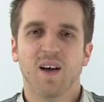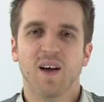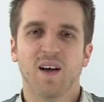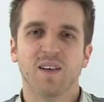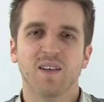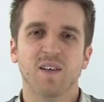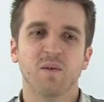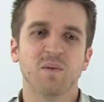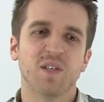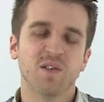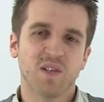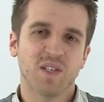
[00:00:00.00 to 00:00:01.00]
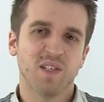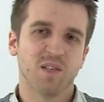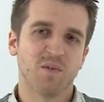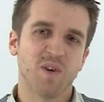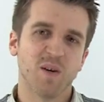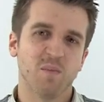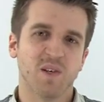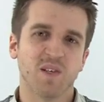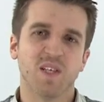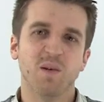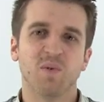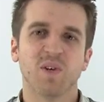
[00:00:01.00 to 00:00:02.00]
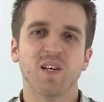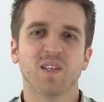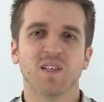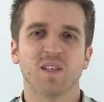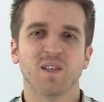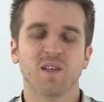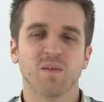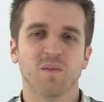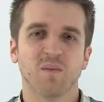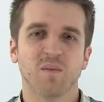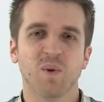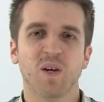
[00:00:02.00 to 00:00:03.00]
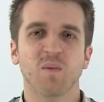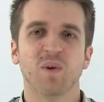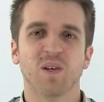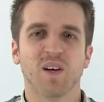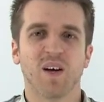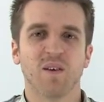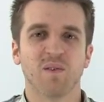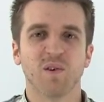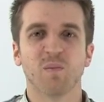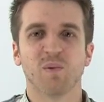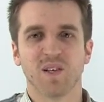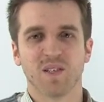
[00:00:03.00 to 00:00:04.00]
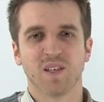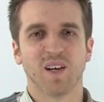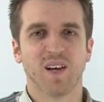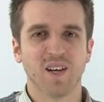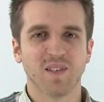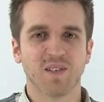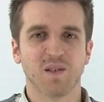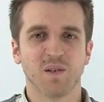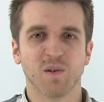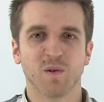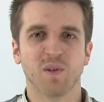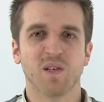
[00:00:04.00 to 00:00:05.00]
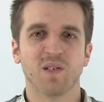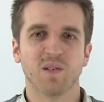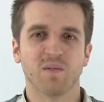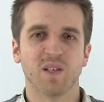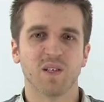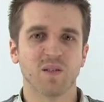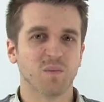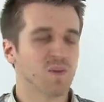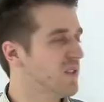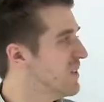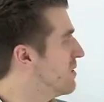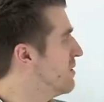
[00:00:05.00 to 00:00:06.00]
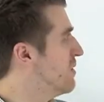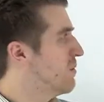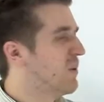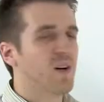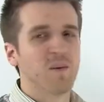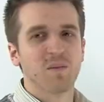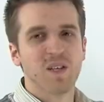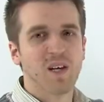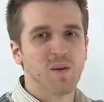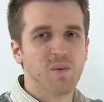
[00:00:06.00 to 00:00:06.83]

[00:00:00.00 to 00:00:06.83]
And it was interesting to read because he predicted that we will have an uprising against Google because of this, which is sort of what I'm saying.